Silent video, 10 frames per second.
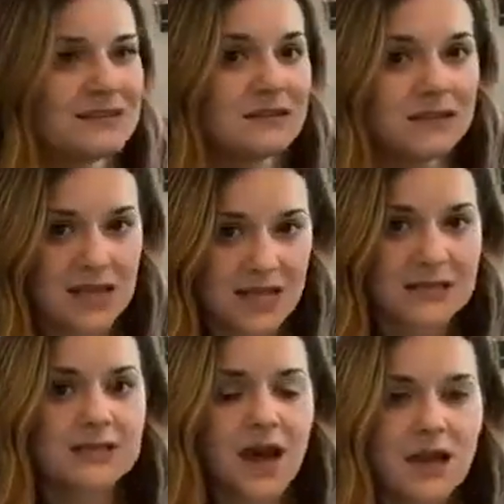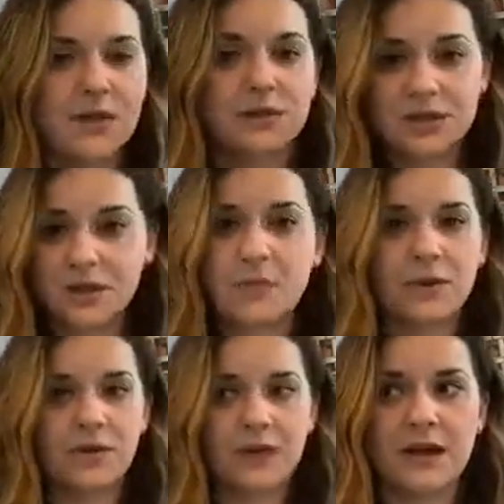Yes, God knows the
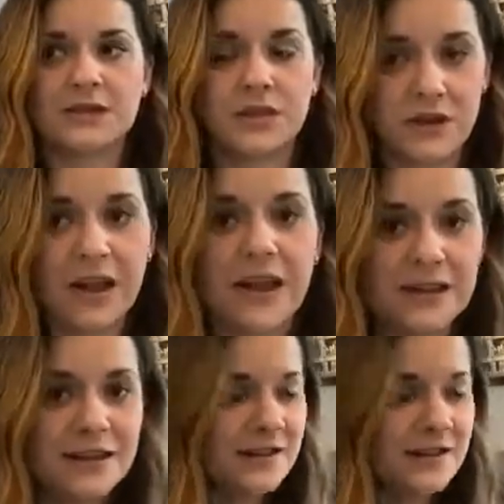number of hairs on our head.